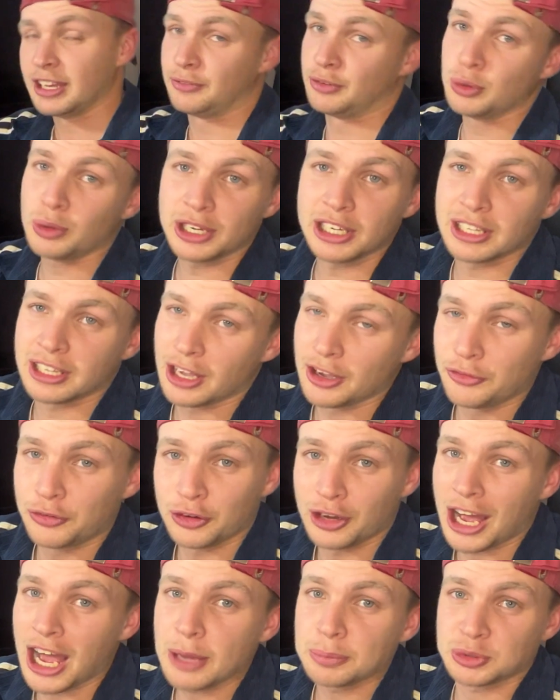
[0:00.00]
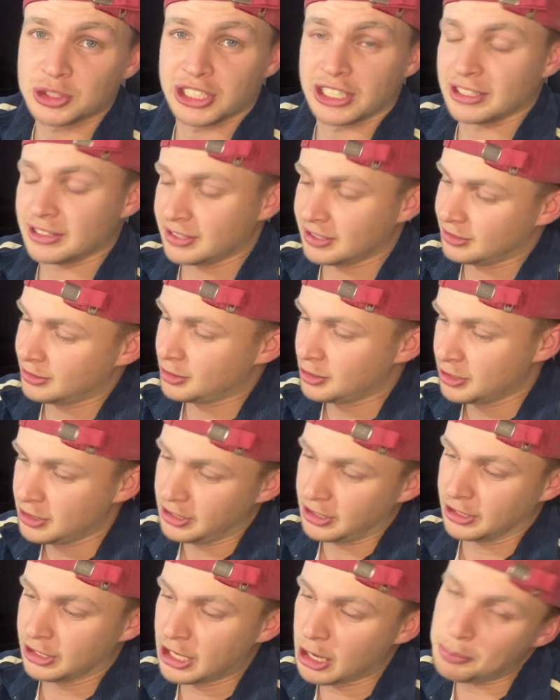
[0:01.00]
you want to go for an upset,
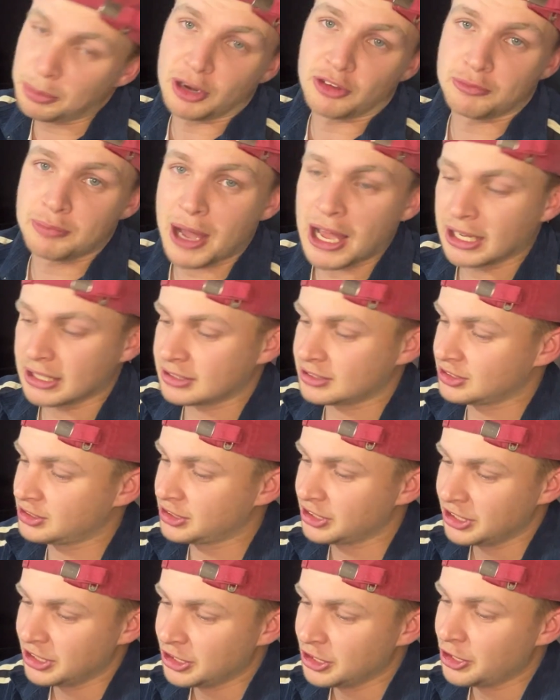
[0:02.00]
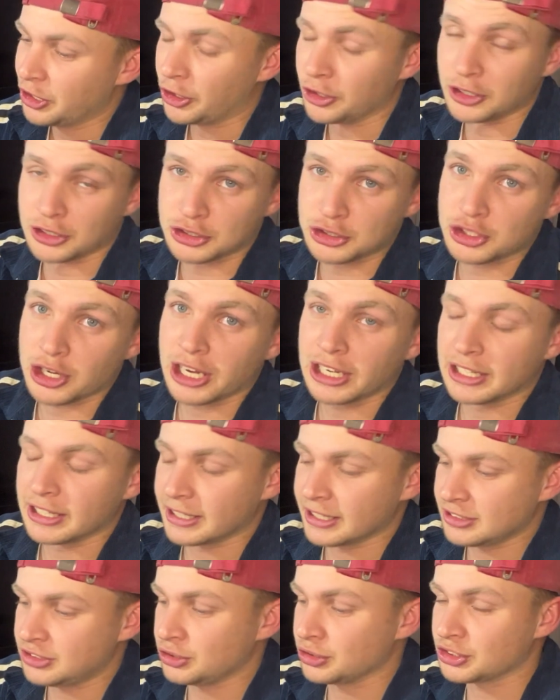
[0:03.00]
a couple of bucks on Australia
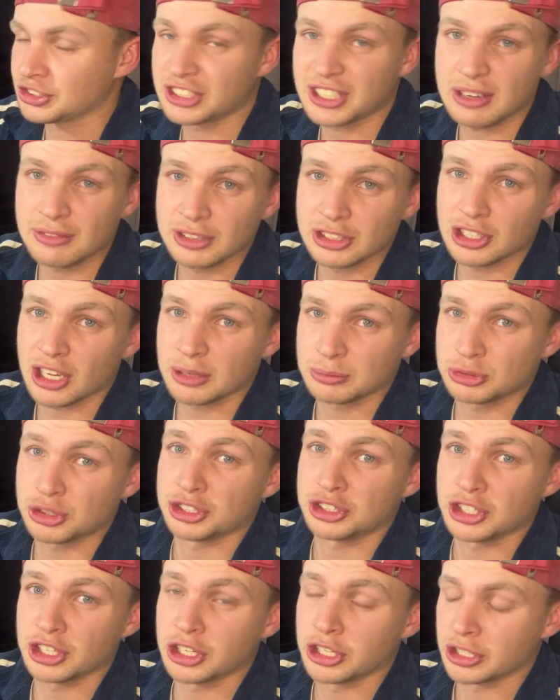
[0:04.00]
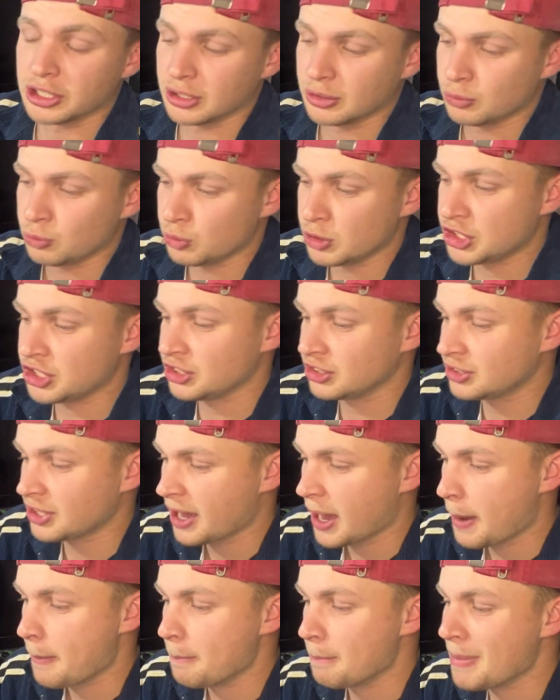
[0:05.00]
gets you a 7 times return, which is
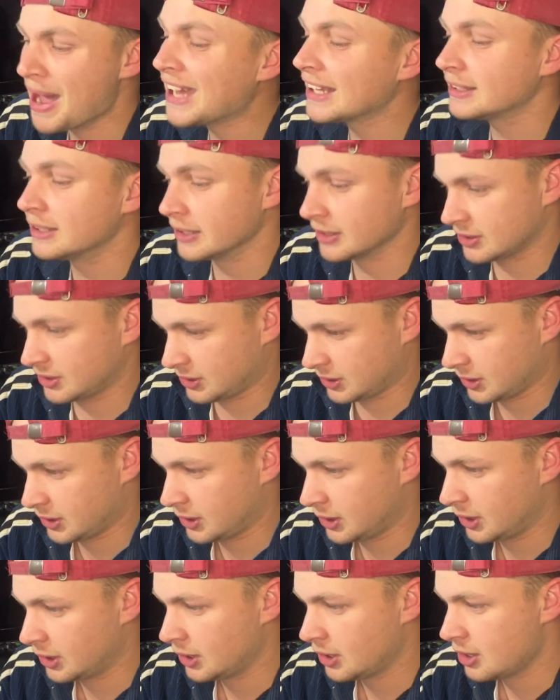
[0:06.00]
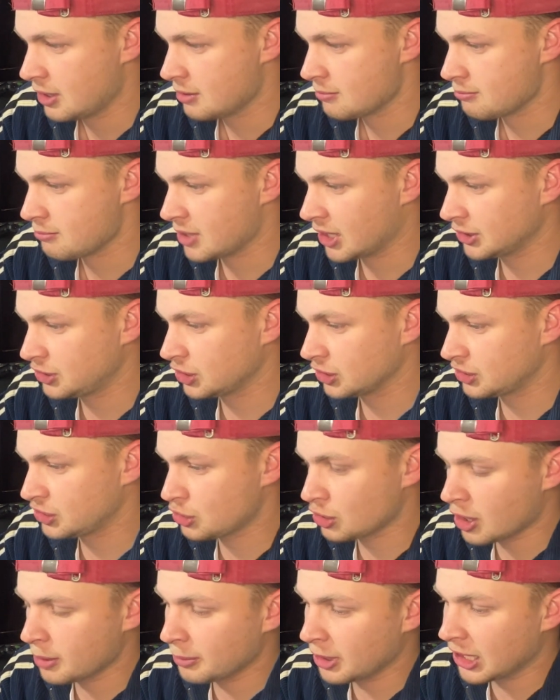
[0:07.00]
madness. Might just
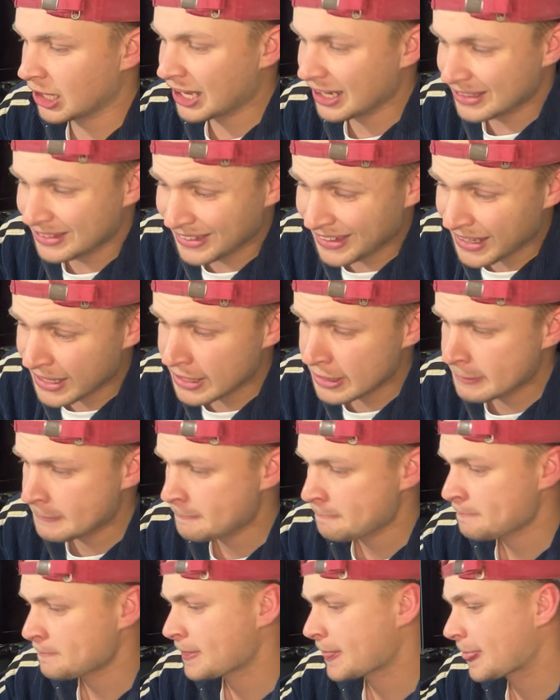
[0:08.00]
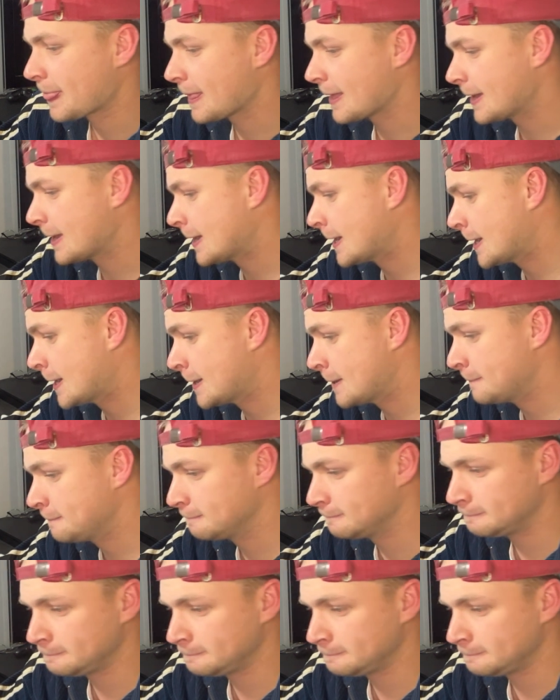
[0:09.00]
try my luck there. Other